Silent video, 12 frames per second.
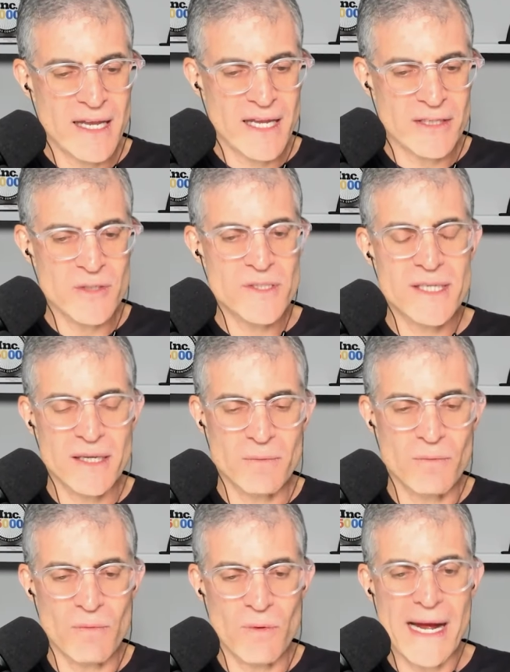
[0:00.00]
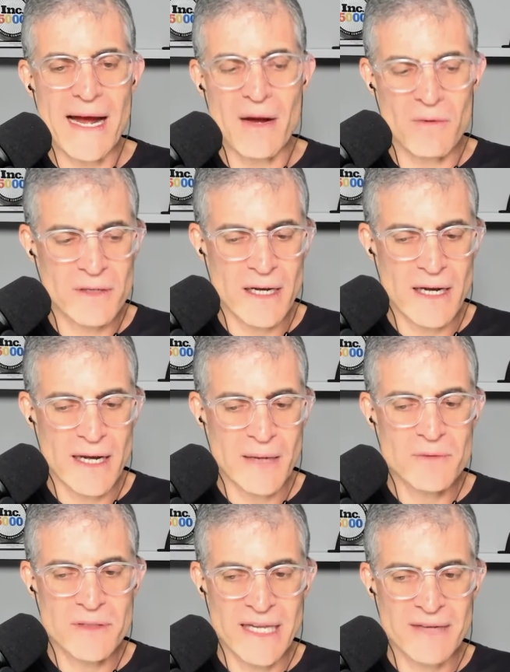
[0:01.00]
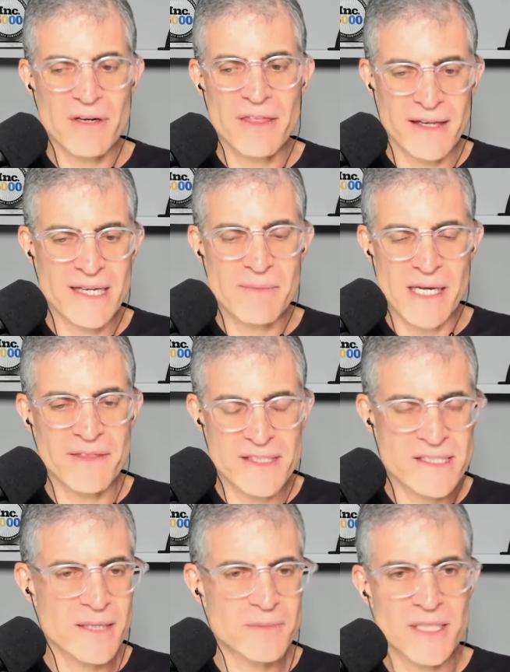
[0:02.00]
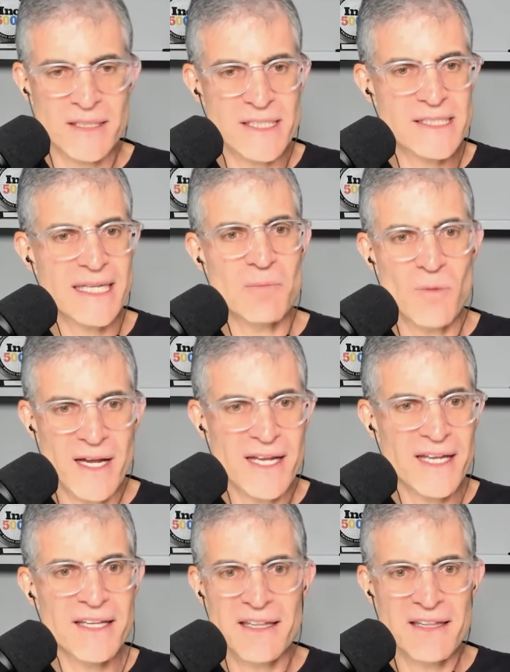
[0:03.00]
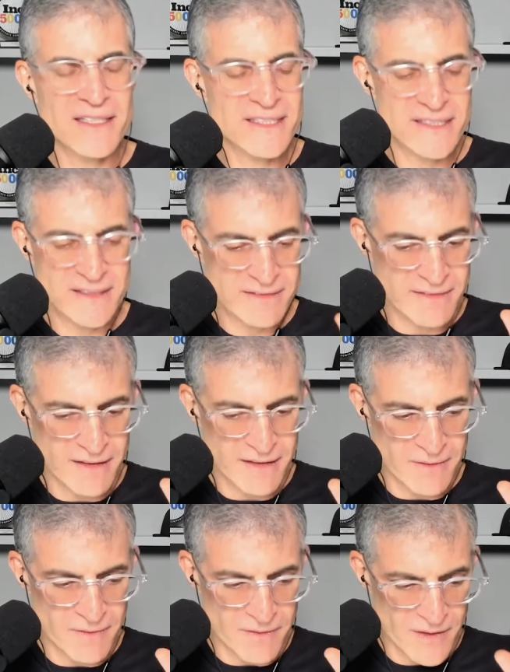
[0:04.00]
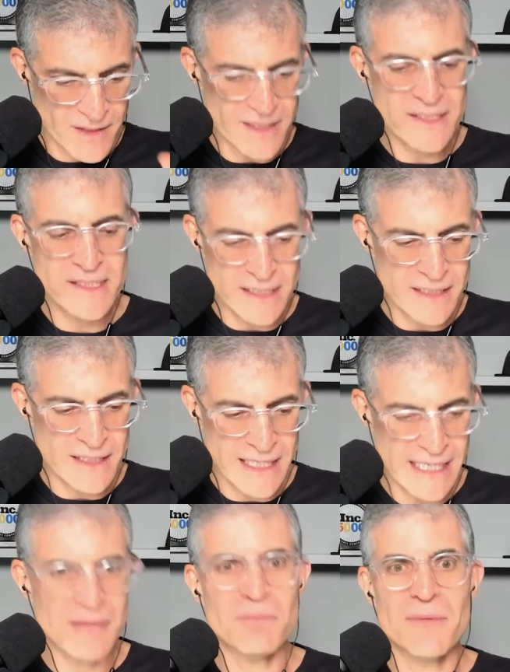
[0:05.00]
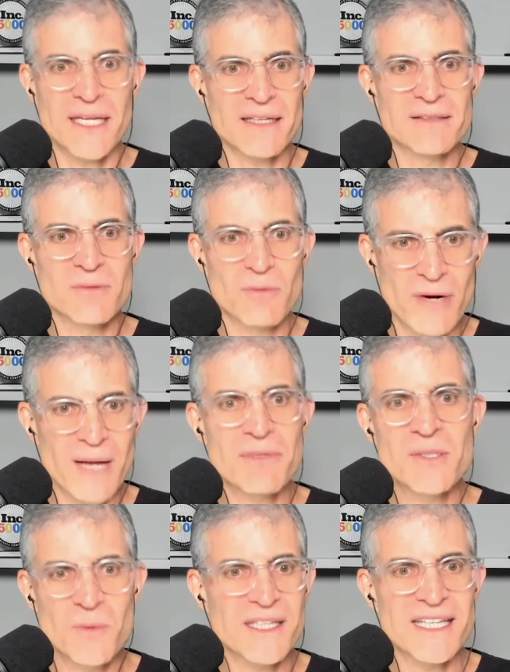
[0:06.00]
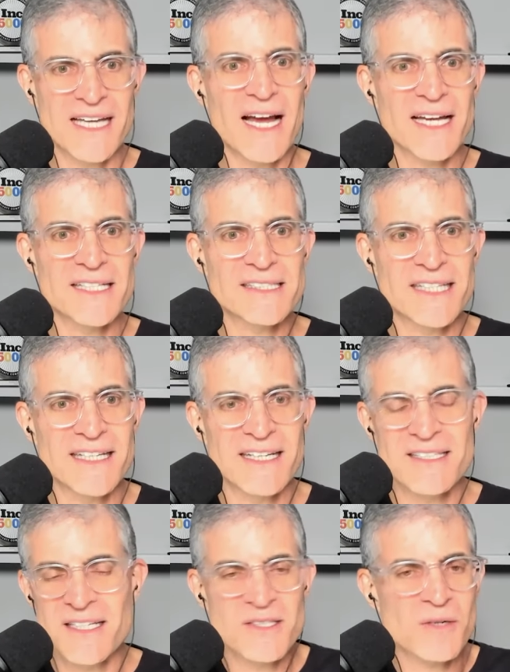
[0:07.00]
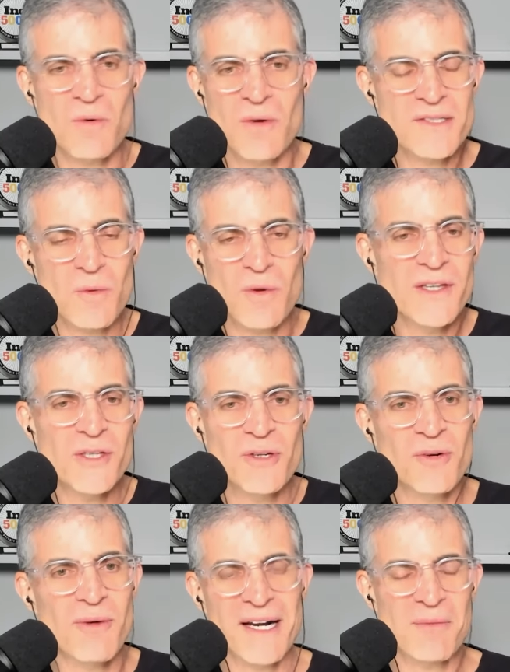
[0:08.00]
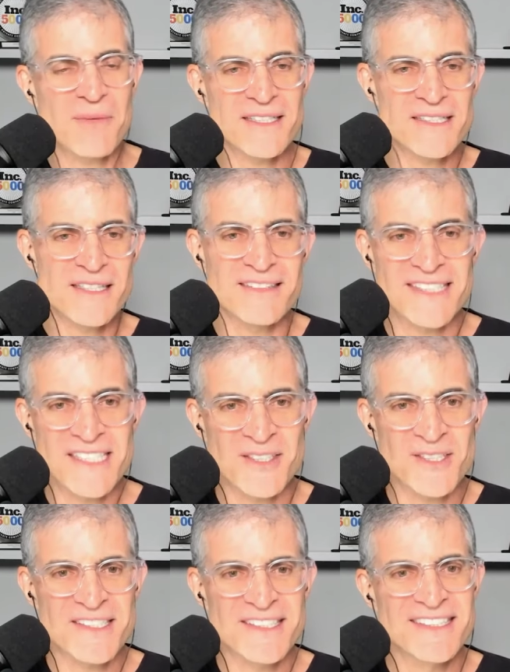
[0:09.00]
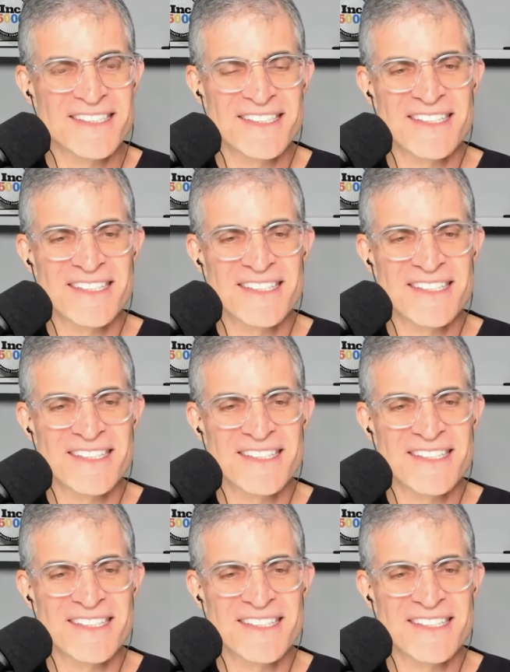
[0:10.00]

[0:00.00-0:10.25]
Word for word: and you said, "Wow, I will never think about this subject the same way. This this hit me right between the eyes." And is, is there is there one that you could recommend to the listeners?